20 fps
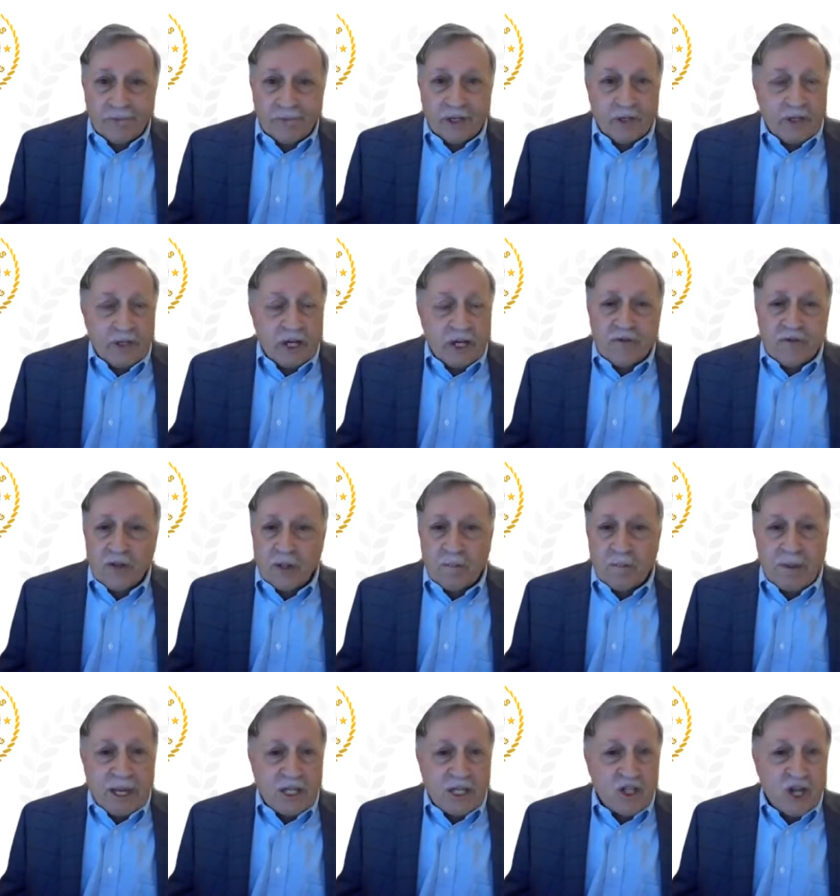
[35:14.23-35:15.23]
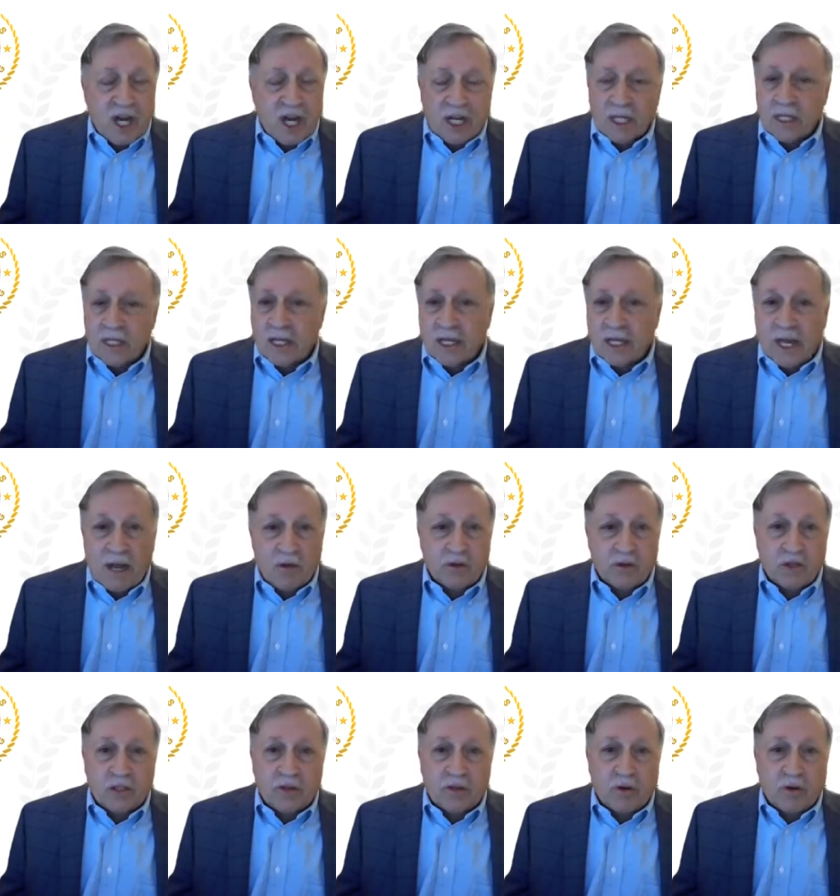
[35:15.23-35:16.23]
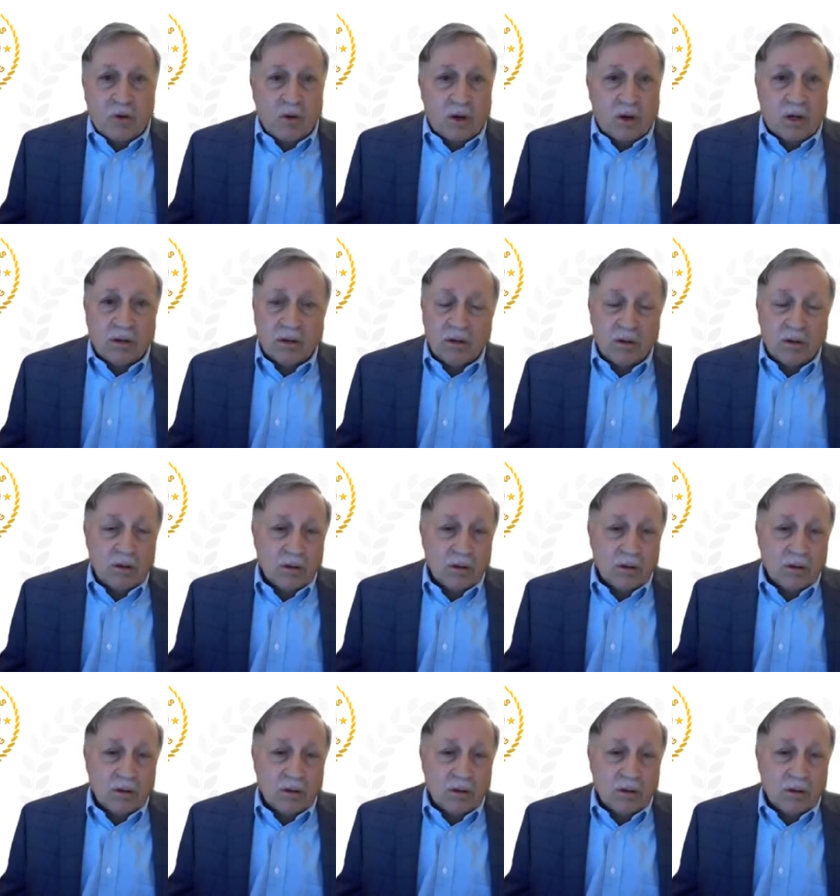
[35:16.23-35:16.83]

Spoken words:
They're there for the paycheck and then out the door.